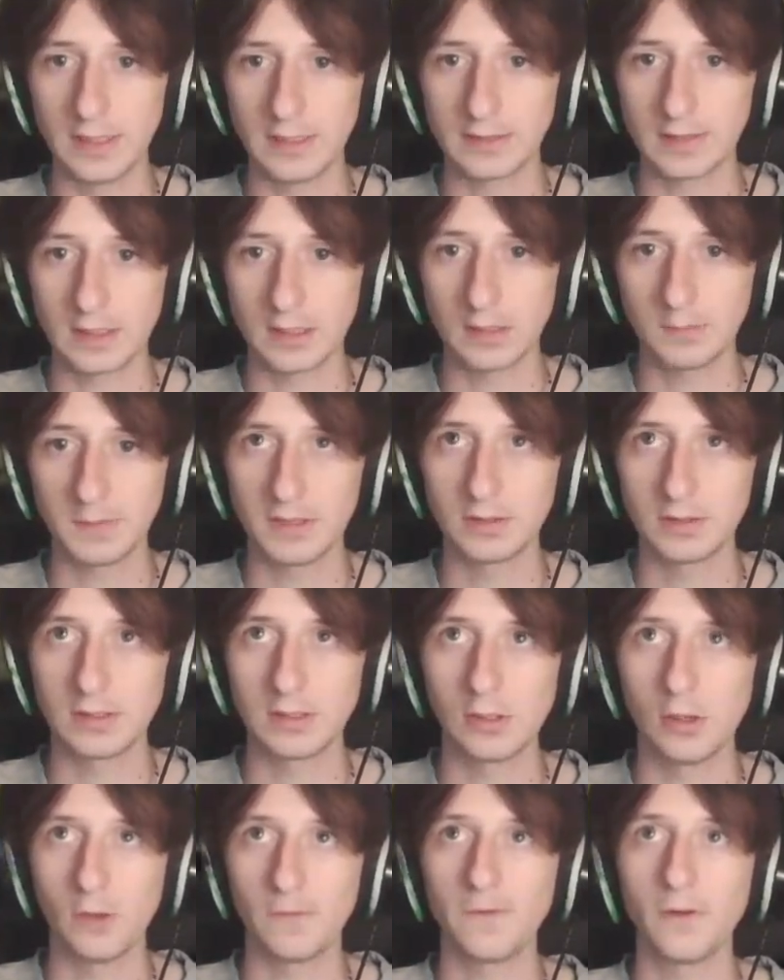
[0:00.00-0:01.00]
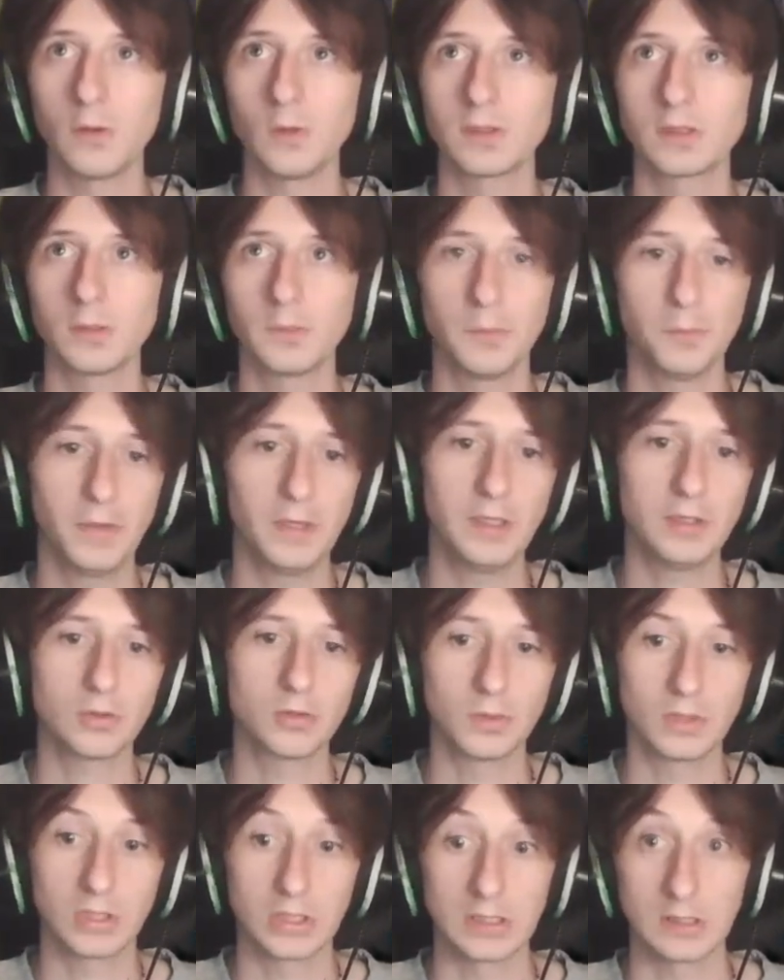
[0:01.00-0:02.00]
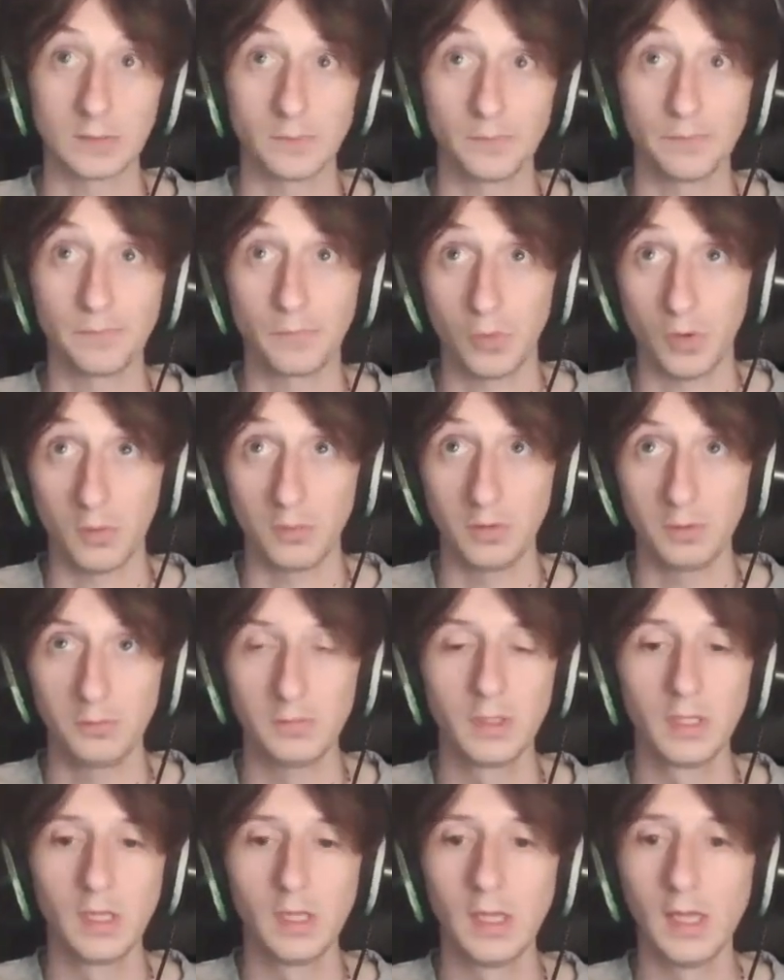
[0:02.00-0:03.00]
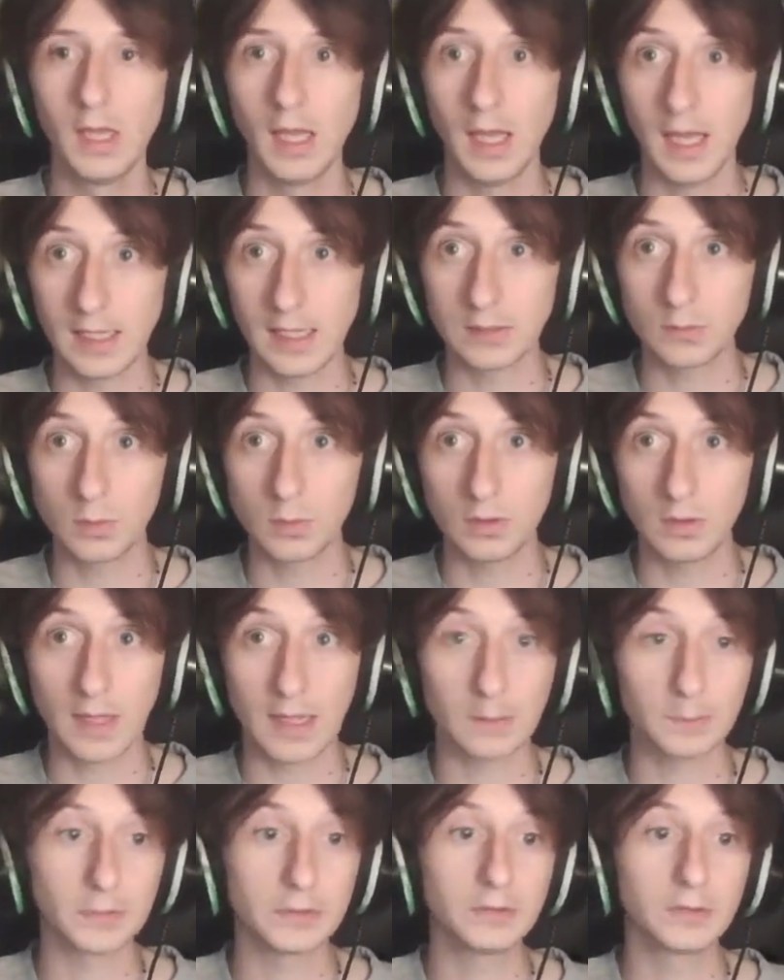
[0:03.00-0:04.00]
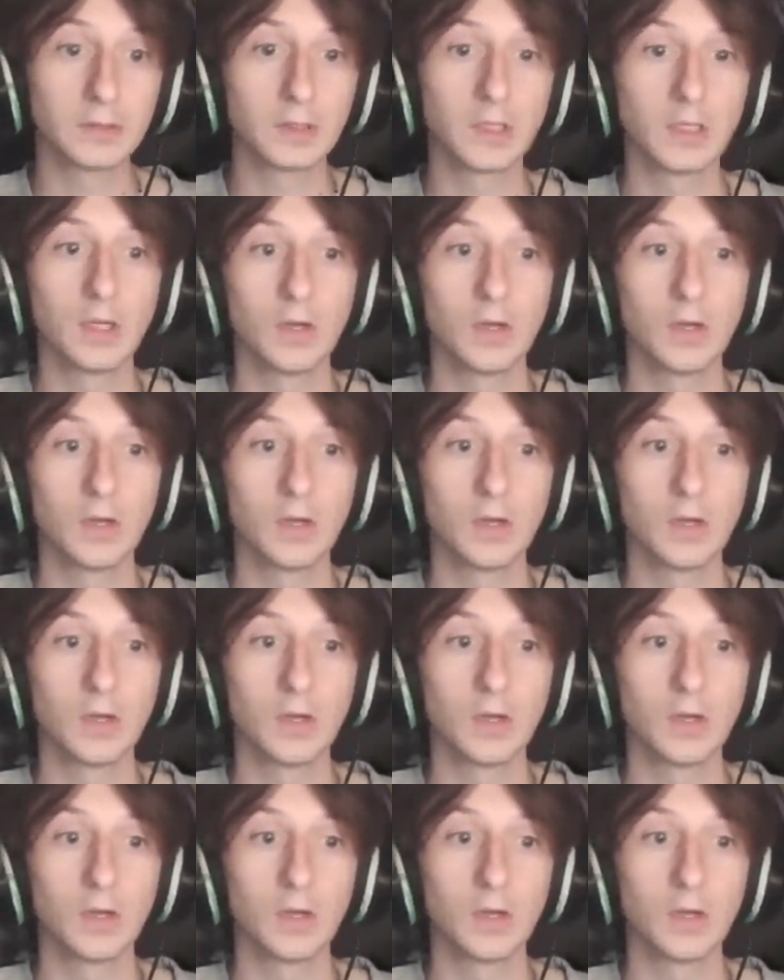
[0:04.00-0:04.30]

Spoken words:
that tiger beetle did not follow us up the beach, which is a problem, and will happen.